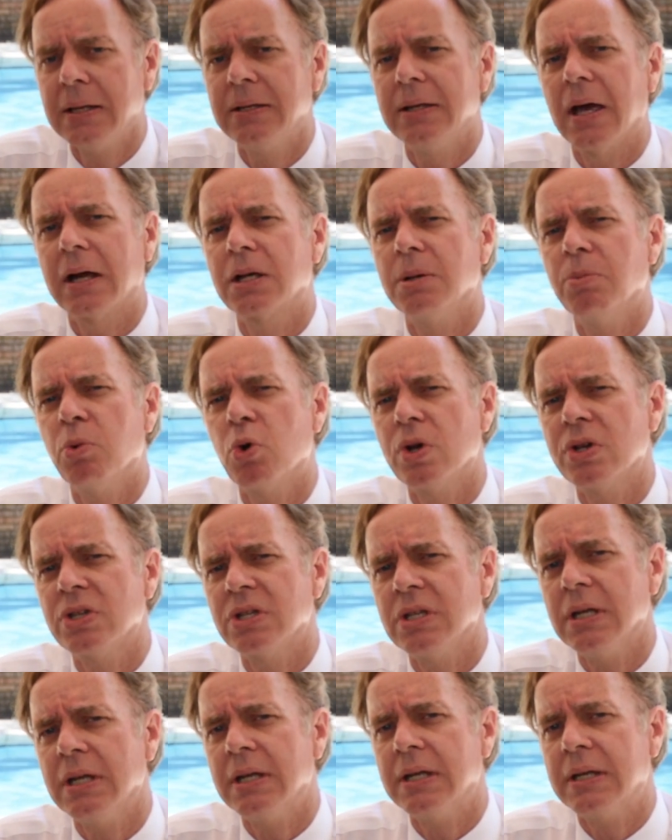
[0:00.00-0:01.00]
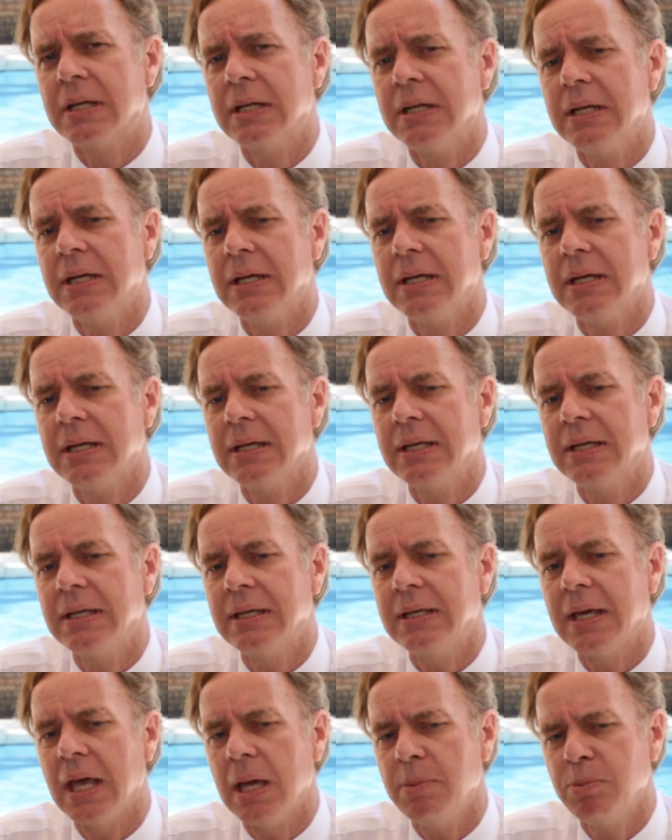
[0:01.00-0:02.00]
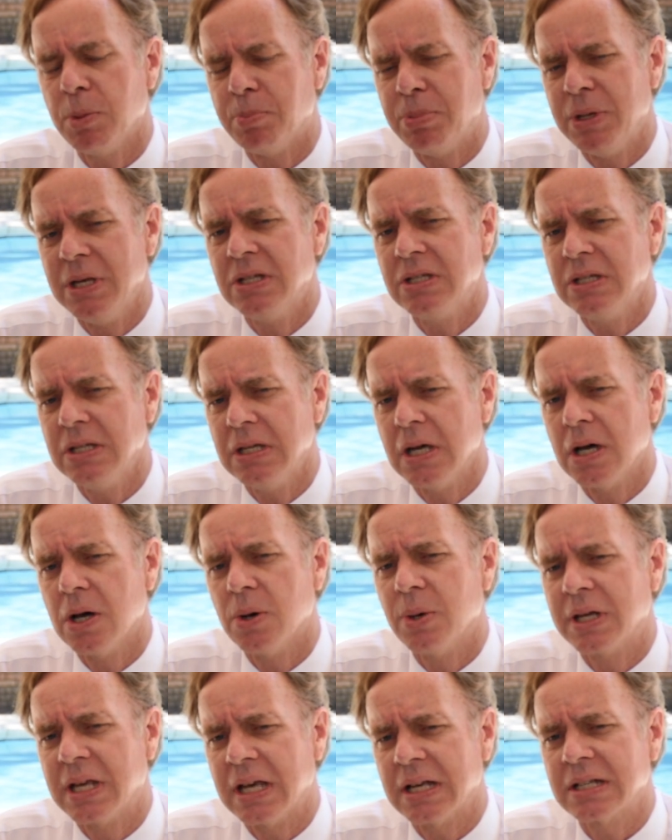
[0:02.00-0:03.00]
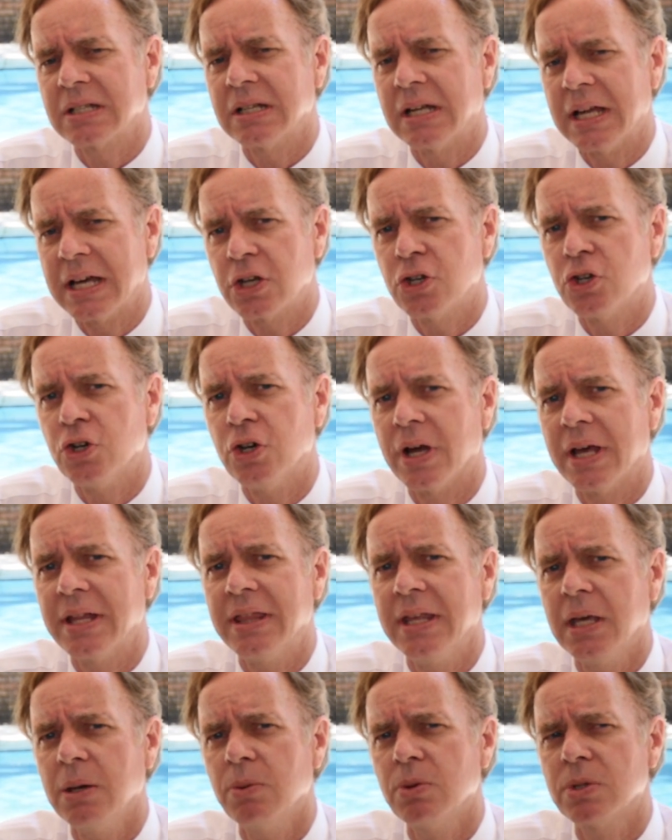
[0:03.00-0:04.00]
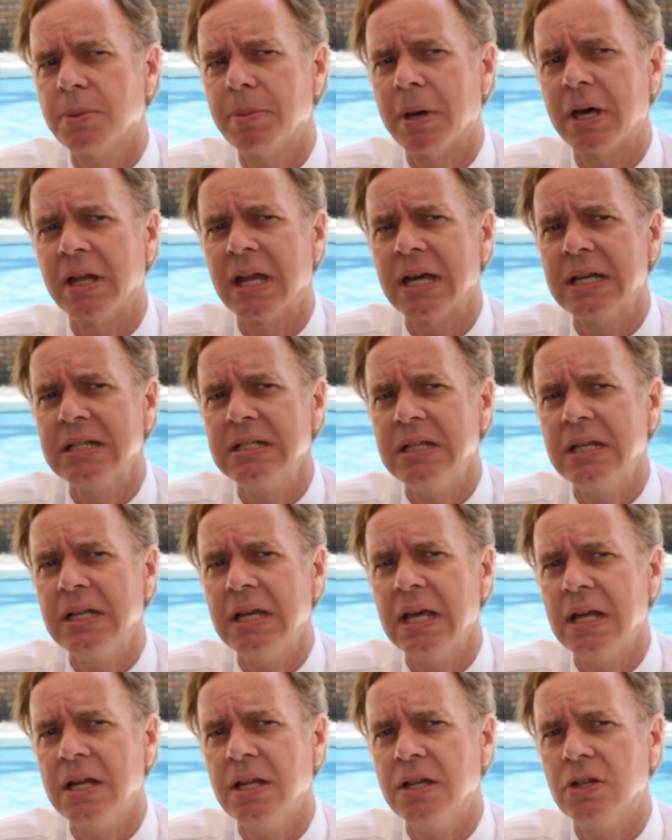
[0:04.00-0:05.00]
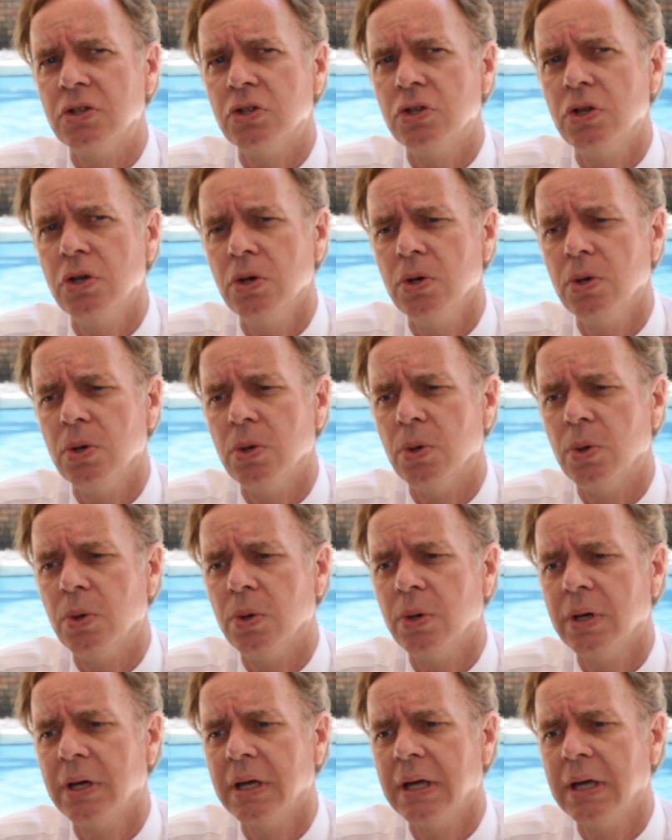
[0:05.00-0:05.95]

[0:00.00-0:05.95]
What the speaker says: Dr. Morrison came to PCO and guest lectured, I think it was about 1982,